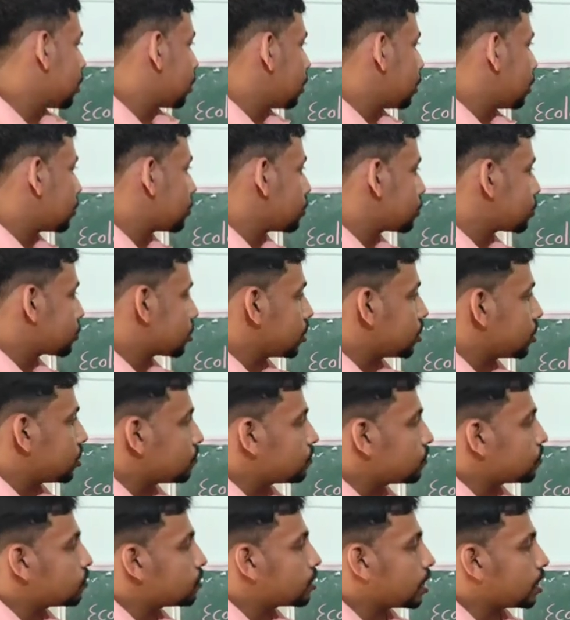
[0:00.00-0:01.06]
It is the study of
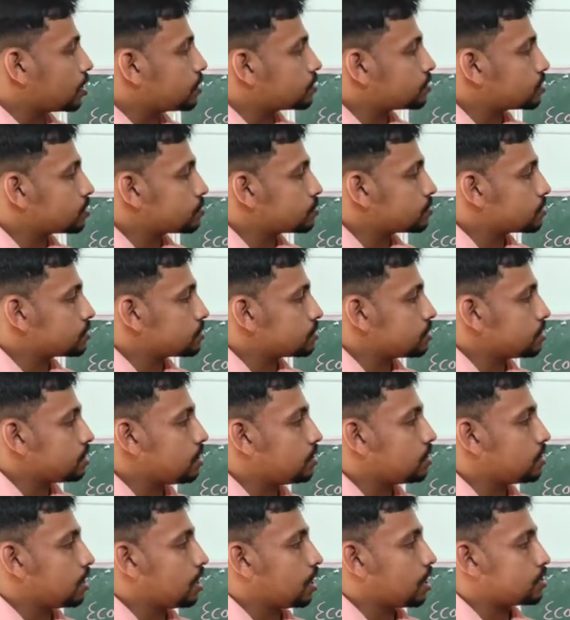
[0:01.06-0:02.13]
organisms in
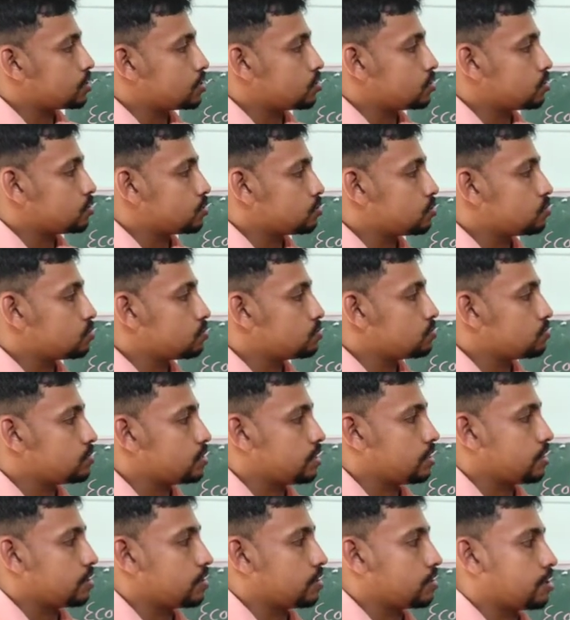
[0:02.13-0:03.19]
relation to
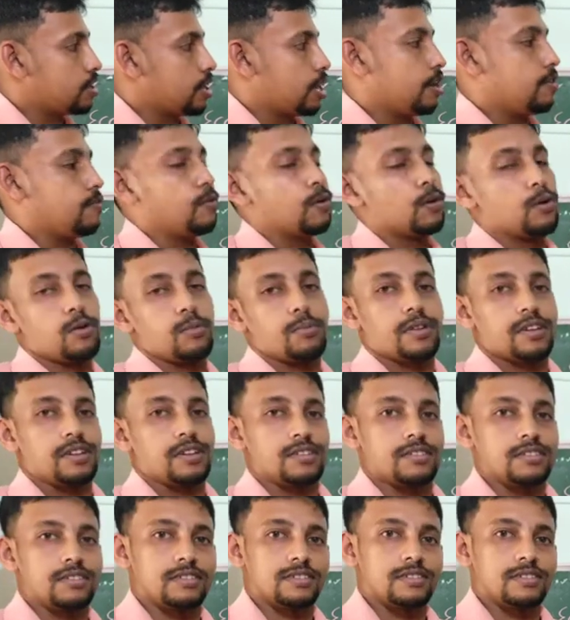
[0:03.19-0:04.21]
their environment.